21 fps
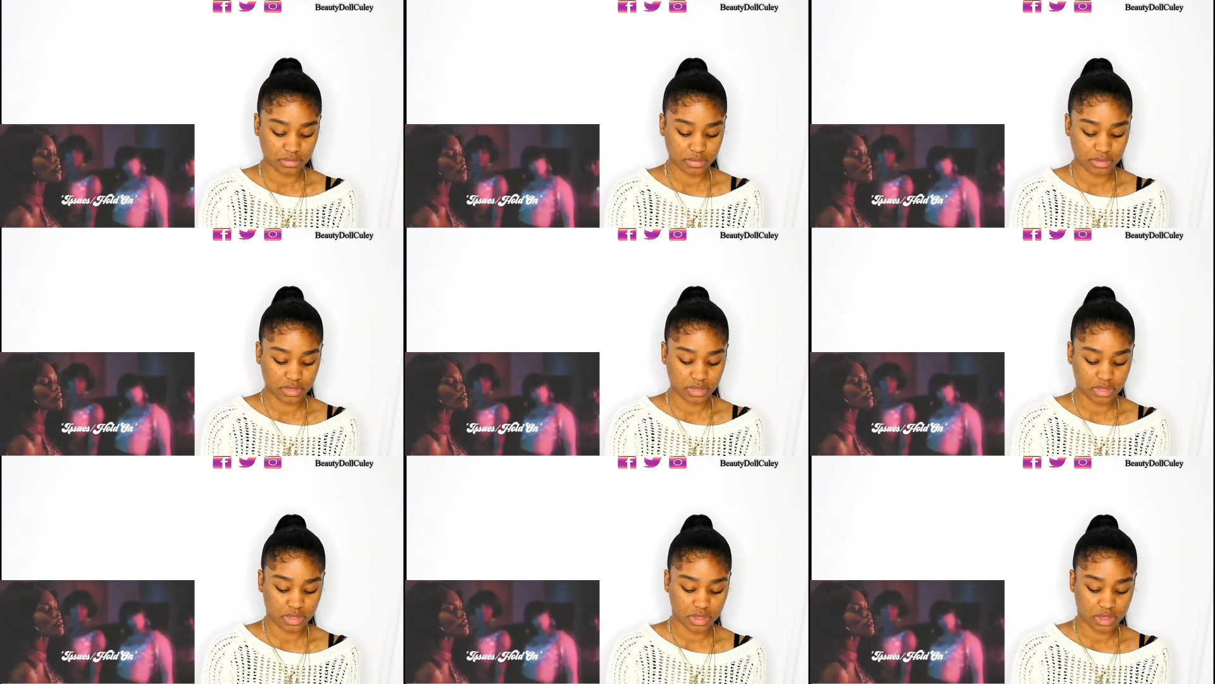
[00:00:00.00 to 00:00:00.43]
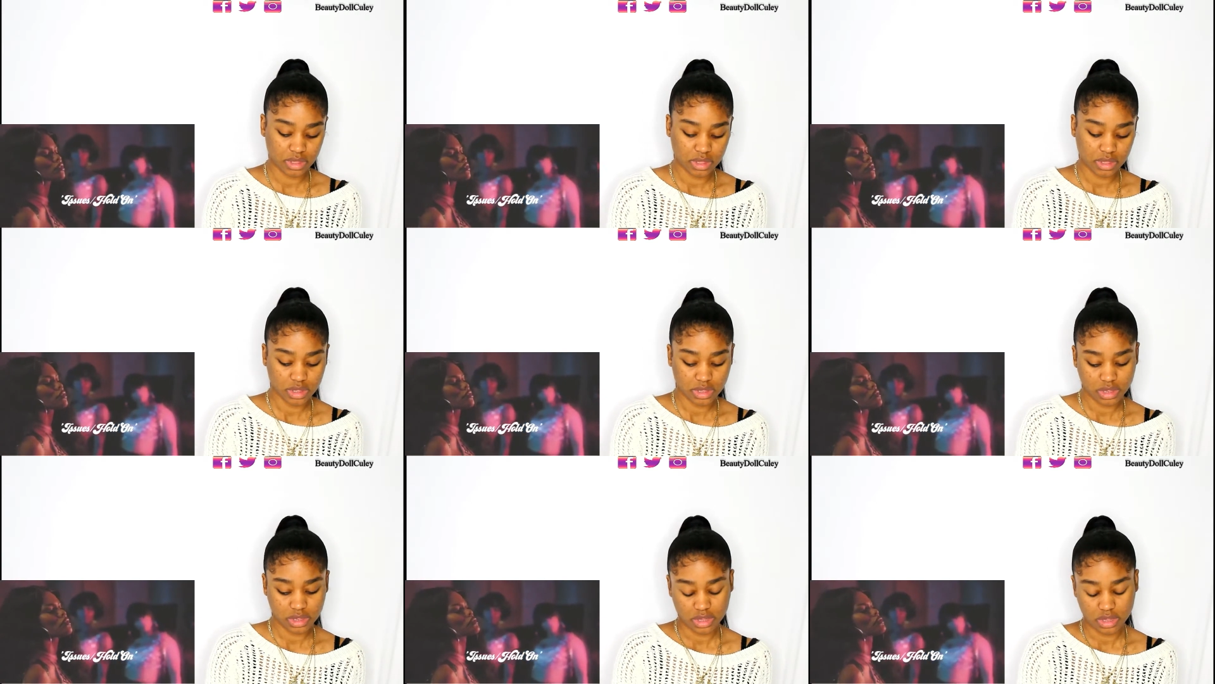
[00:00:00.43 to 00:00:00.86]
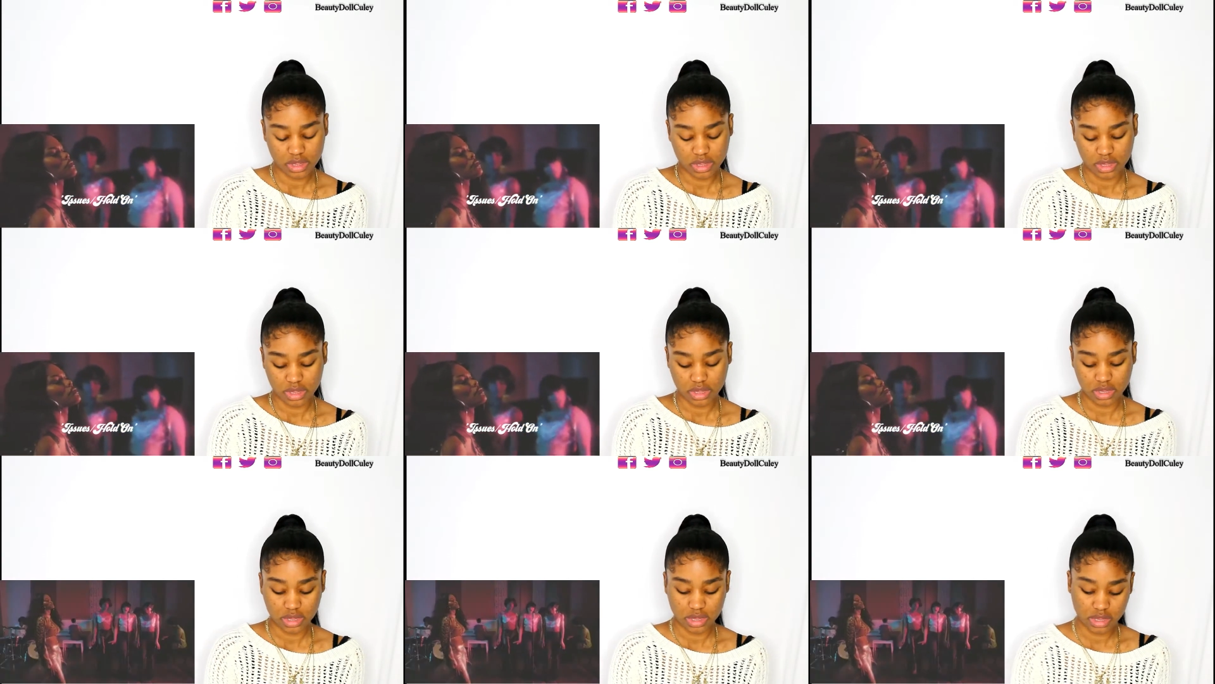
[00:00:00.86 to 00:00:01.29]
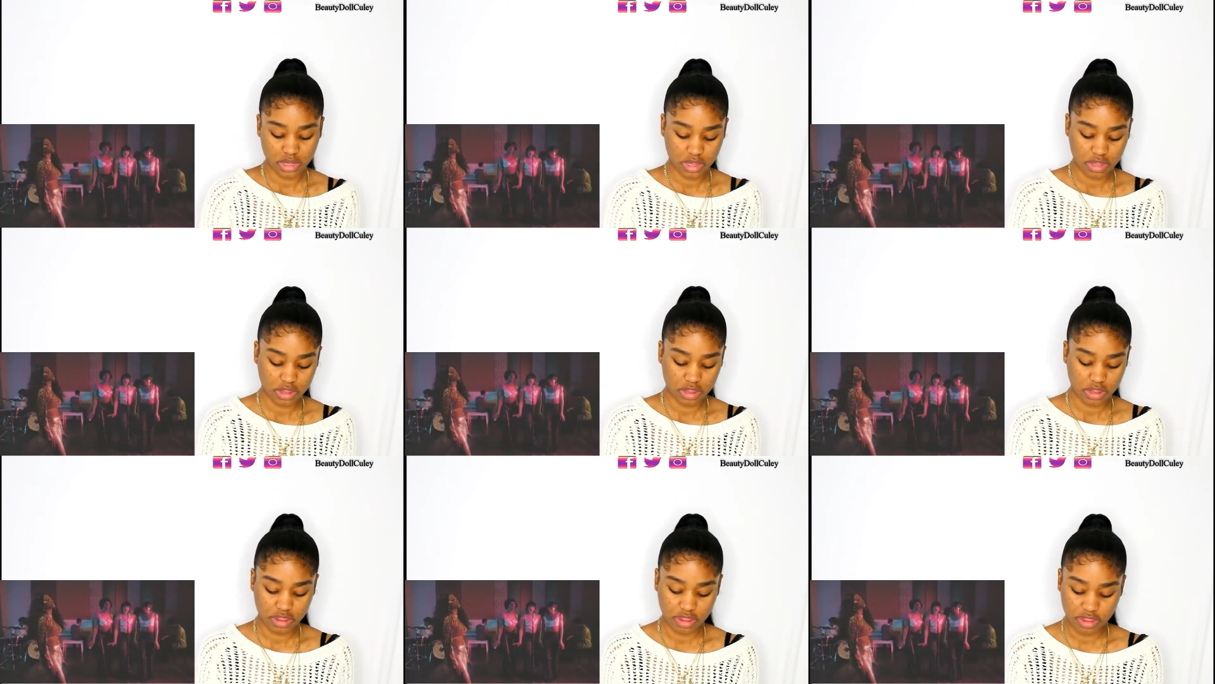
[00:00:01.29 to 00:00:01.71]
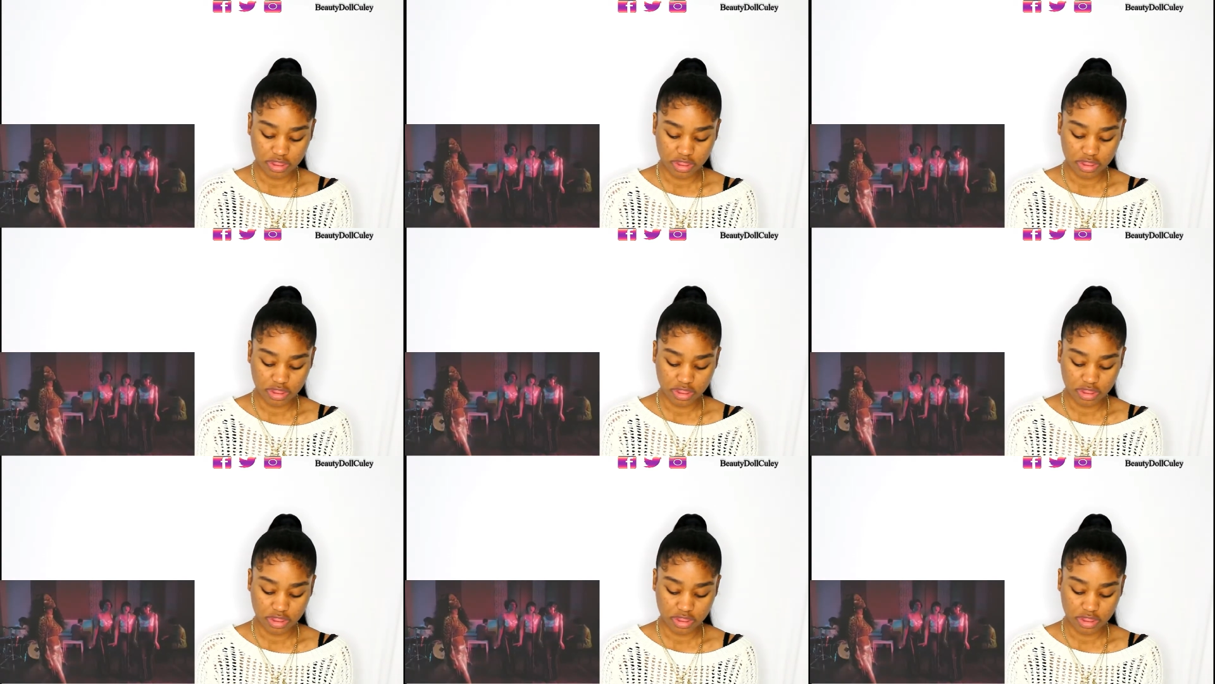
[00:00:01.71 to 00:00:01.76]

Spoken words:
Nothing is said.